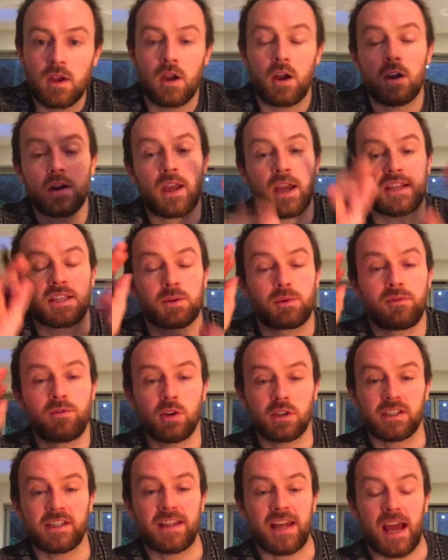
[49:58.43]
Okay, so we've
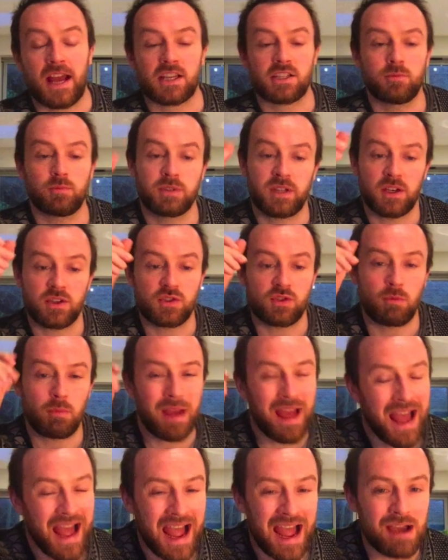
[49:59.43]
looked at the action potential,
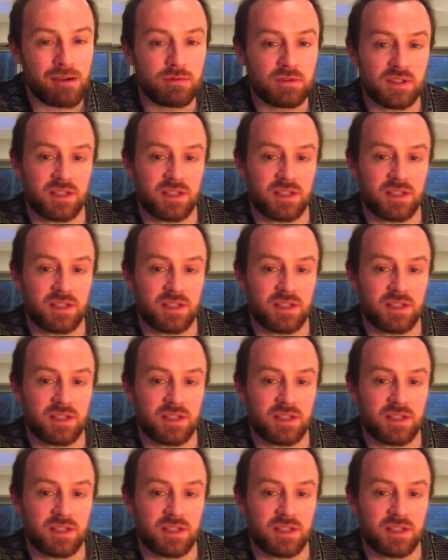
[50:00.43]
but how